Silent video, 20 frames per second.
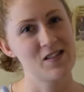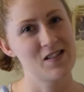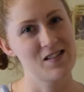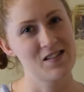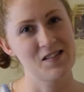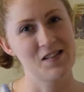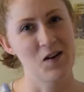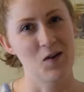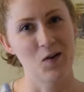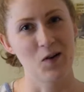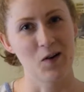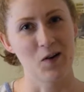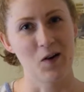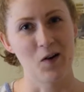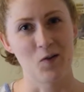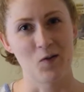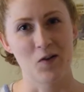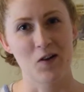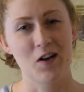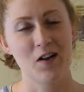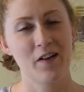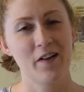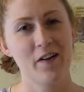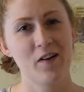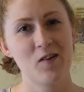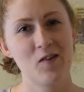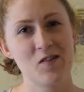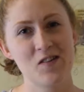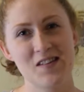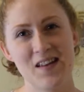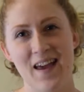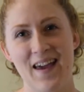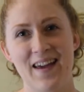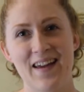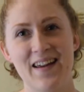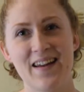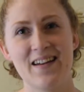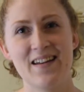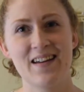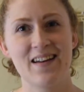to sew her own clothes
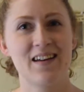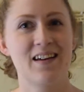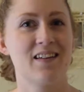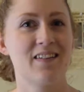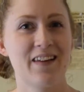and